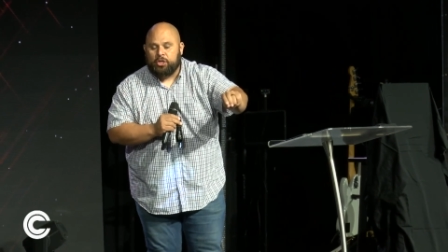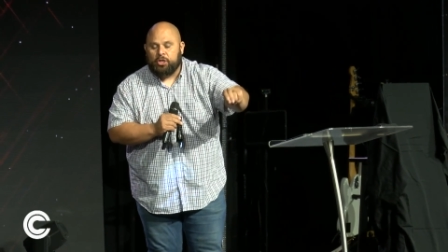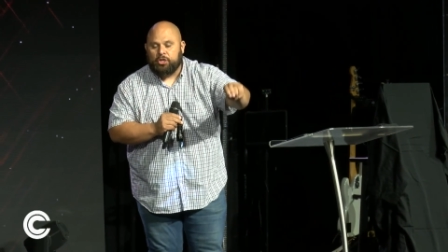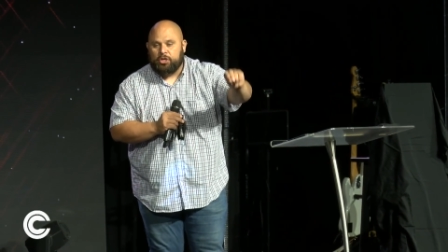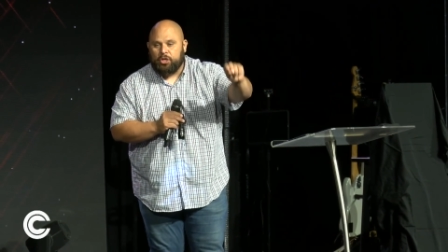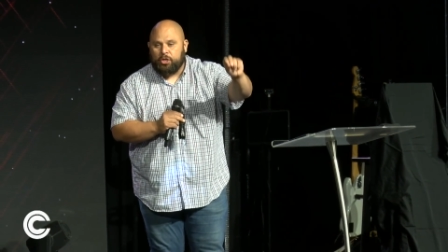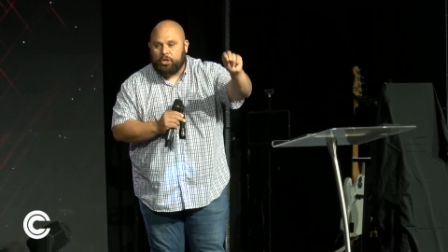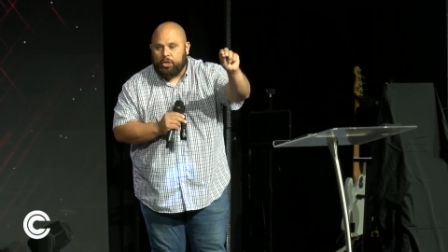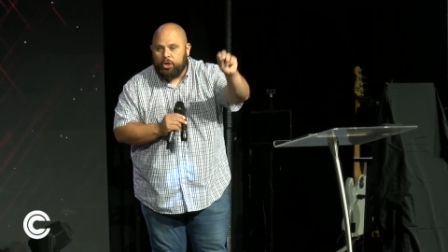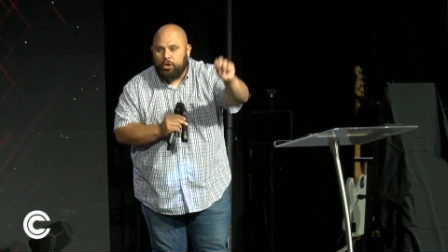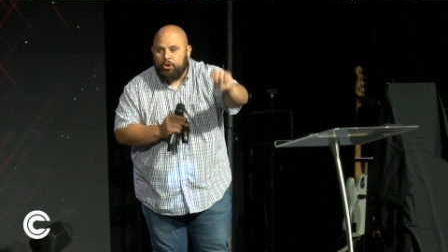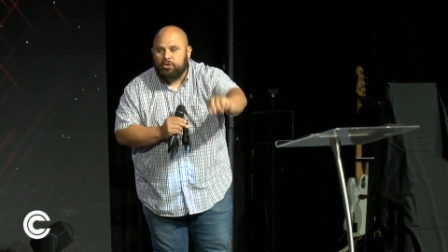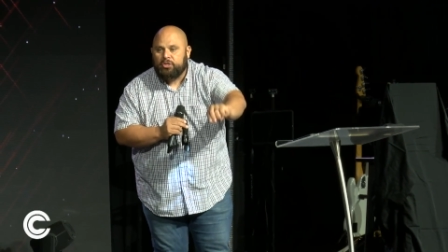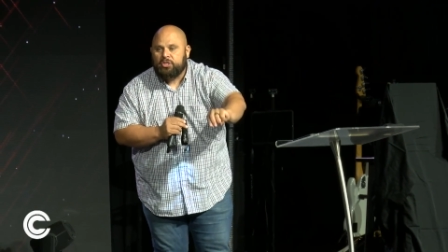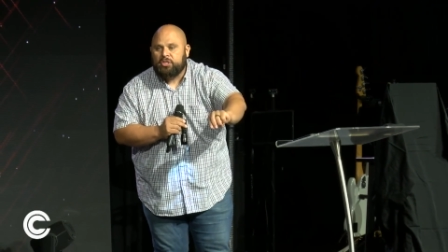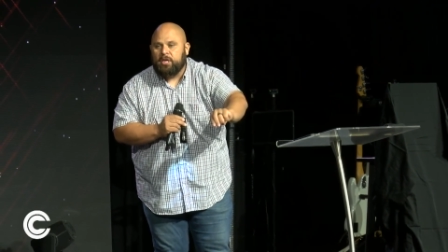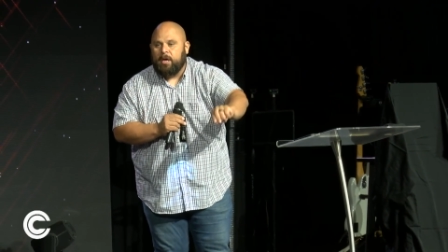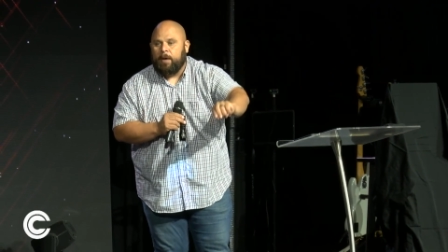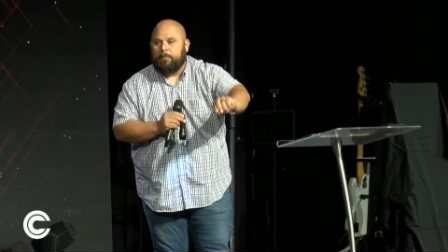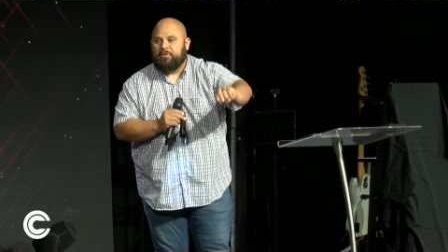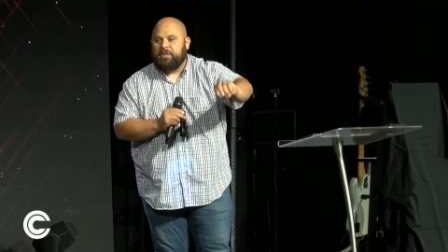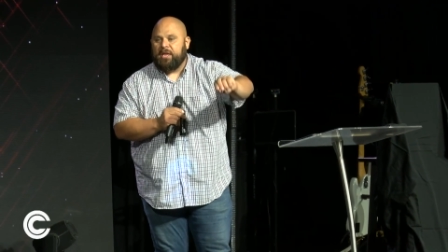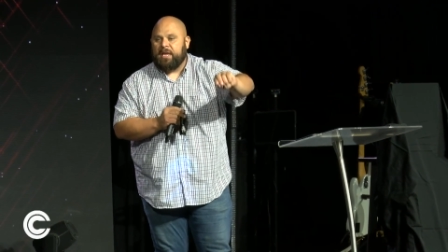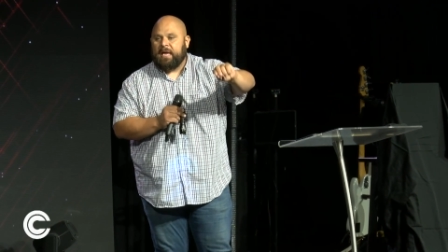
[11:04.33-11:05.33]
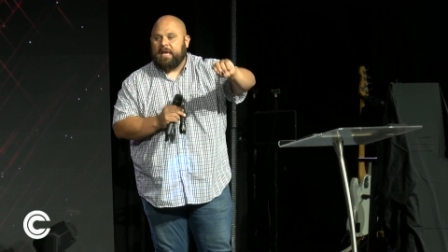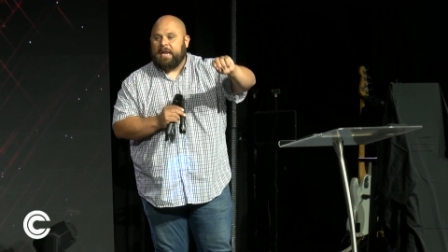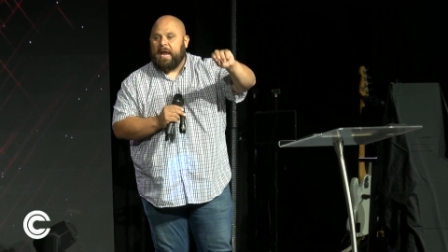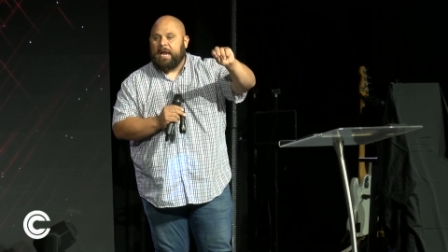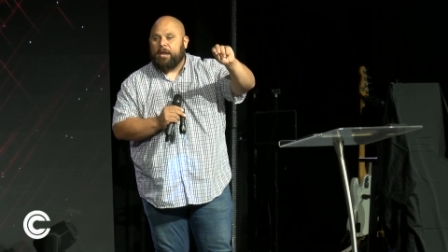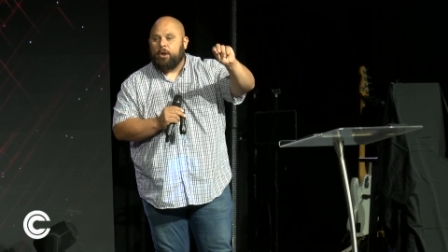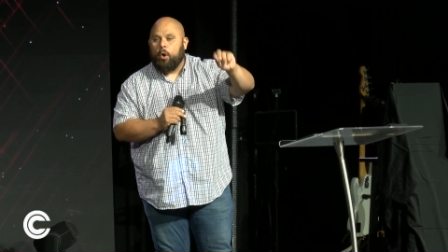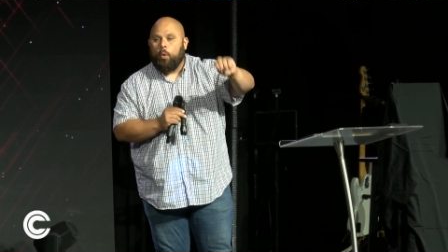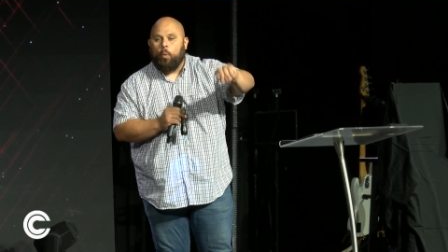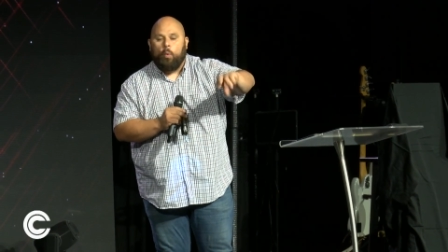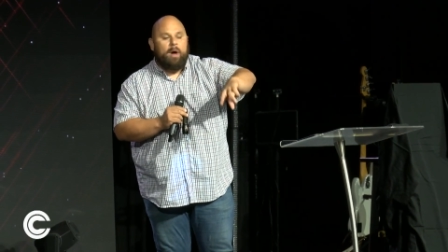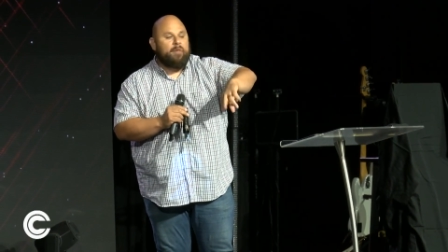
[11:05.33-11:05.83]
to dilute something and
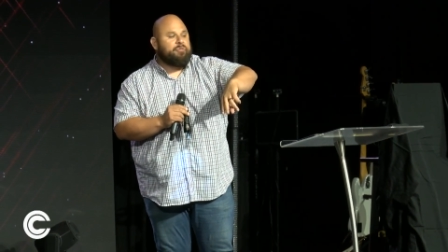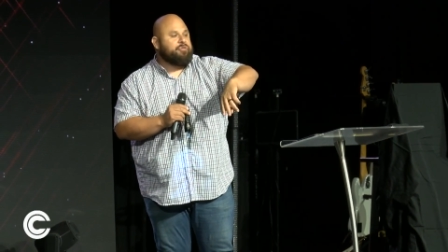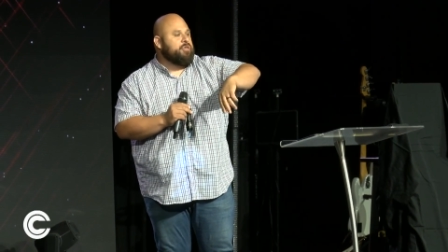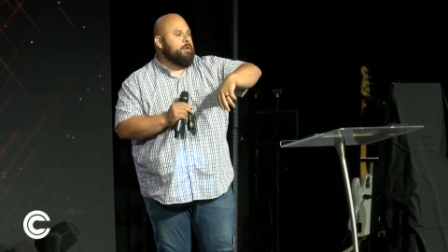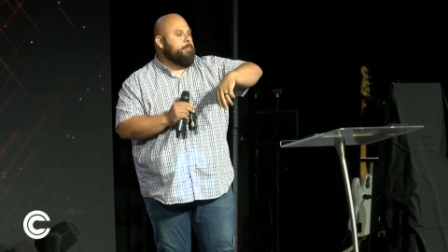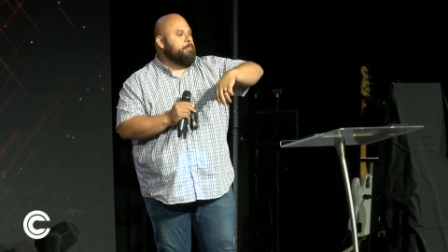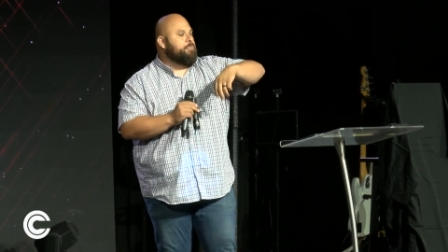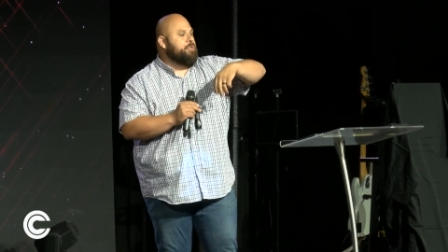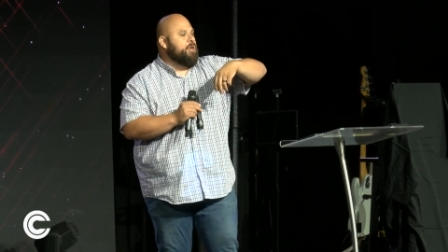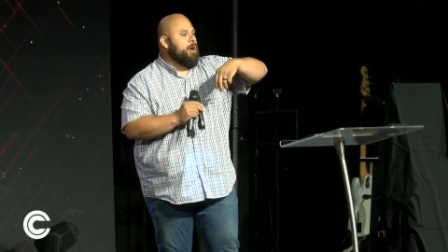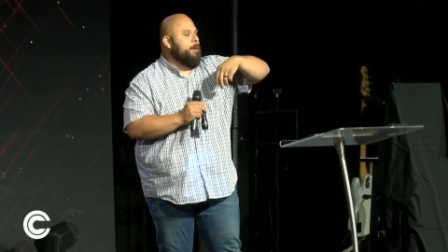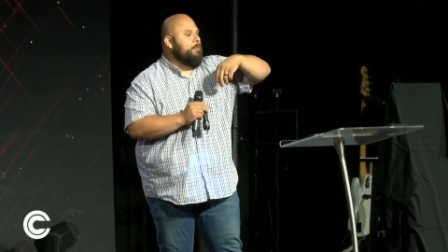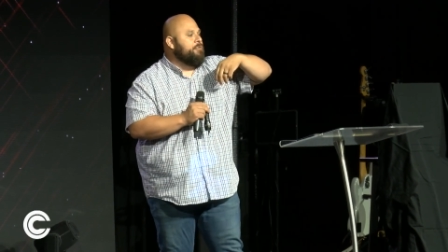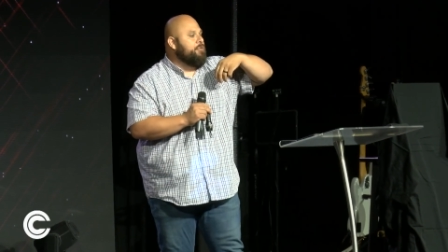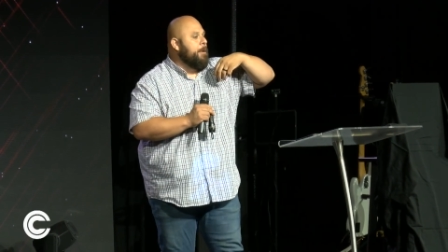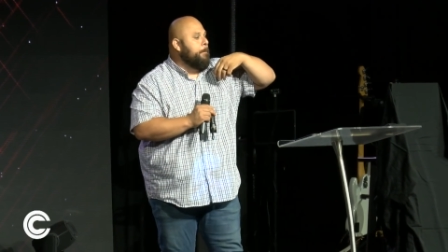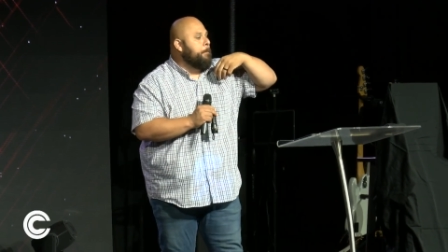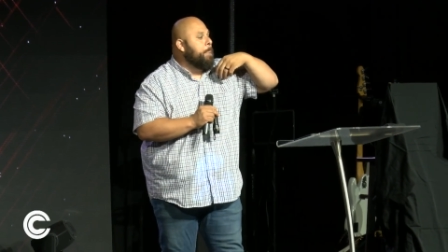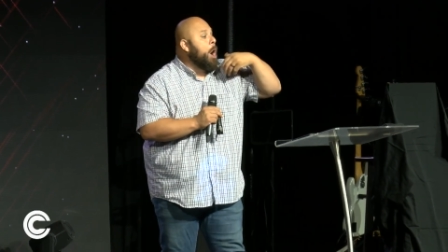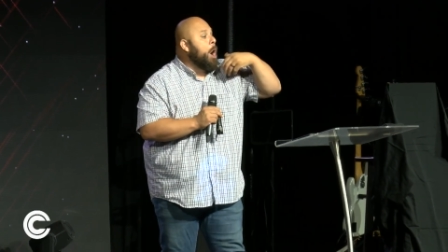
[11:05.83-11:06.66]
I don't want the, the, the